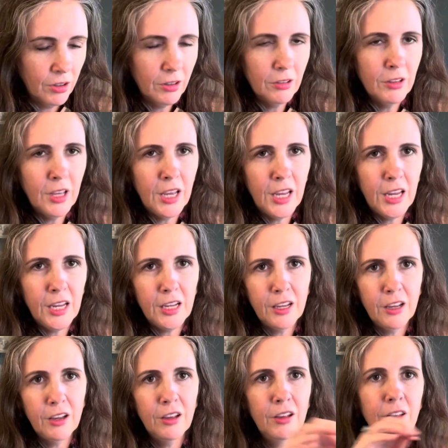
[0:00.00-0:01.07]
like
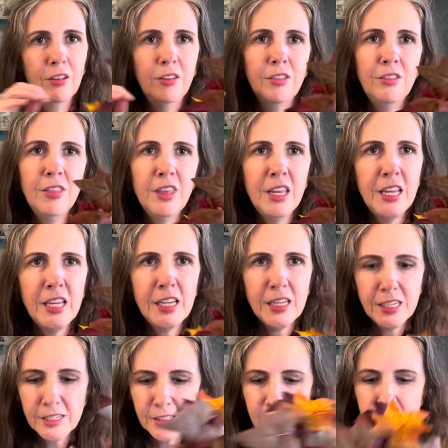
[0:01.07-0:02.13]

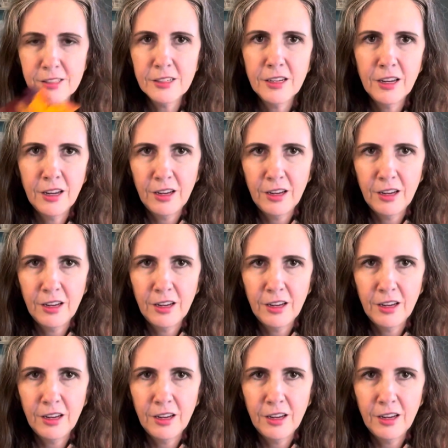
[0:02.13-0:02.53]
these,